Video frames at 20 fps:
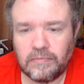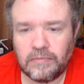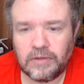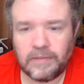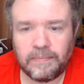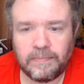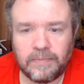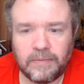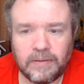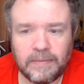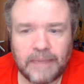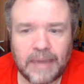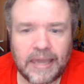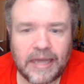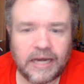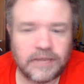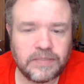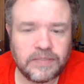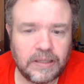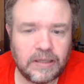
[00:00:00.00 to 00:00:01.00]

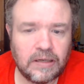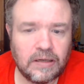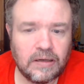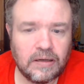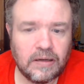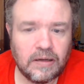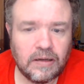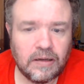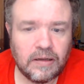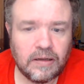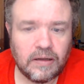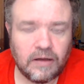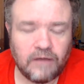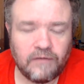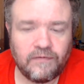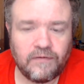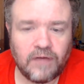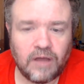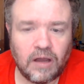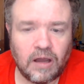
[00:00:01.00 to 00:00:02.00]
management
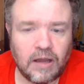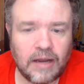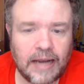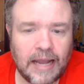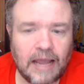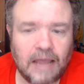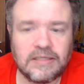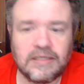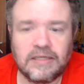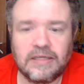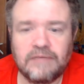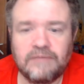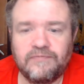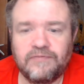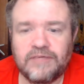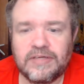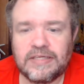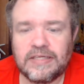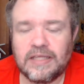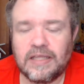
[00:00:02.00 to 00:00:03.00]
of the HUD housing
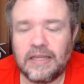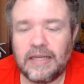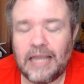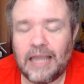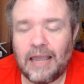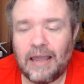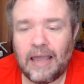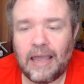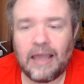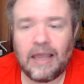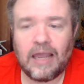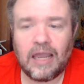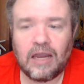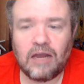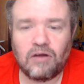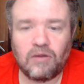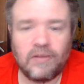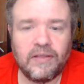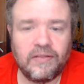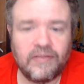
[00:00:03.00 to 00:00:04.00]
facility. I
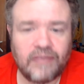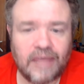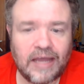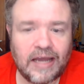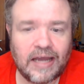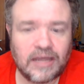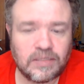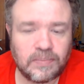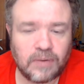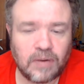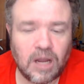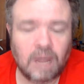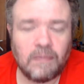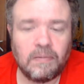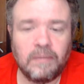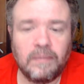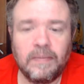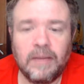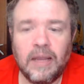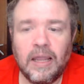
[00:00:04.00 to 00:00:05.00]
agree that is a
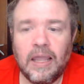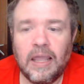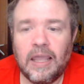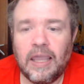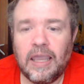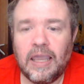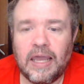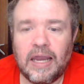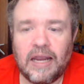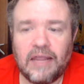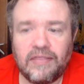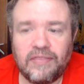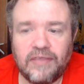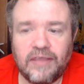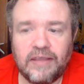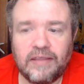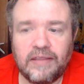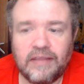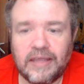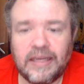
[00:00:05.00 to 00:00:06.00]
problem, and I
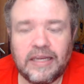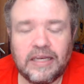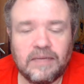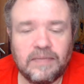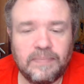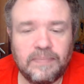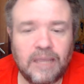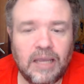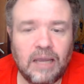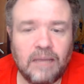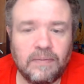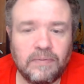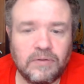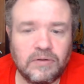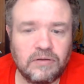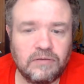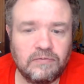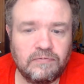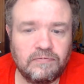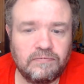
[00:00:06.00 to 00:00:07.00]
think they need to be able
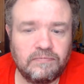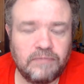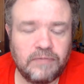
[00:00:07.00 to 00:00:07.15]
to,